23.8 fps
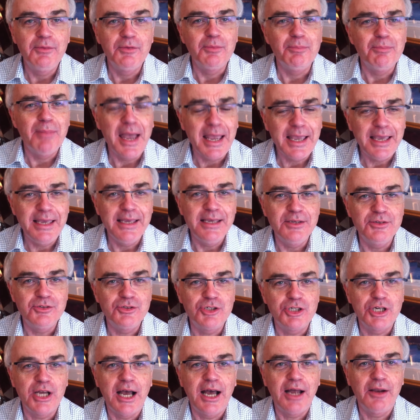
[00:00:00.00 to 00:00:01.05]
making
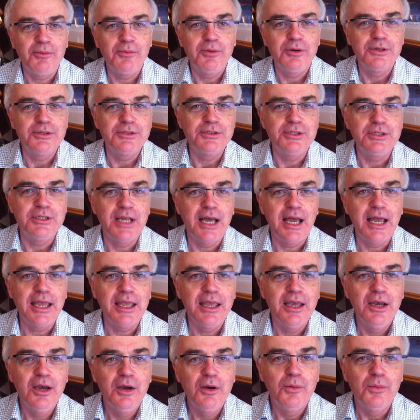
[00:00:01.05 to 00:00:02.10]
his chart, whereas
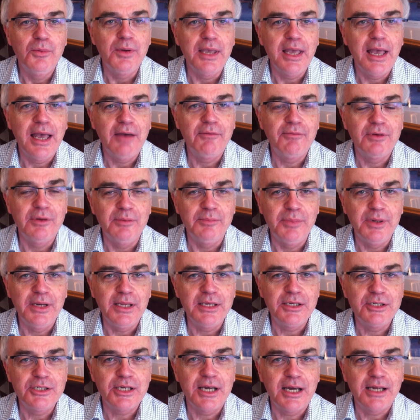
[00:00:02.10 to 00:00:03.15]
today we have
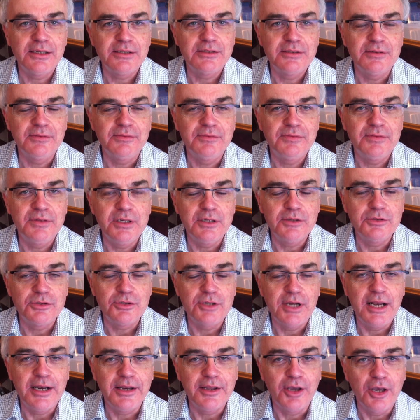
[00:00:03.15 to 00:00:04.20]
complete charts of the
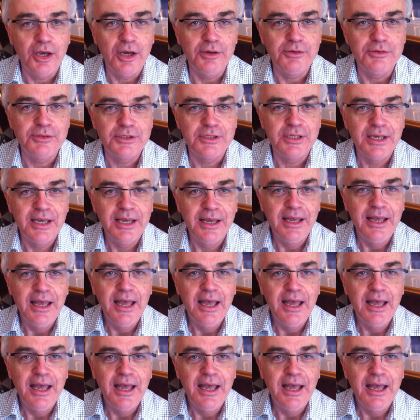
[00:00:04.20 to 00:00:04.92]
Australian coast.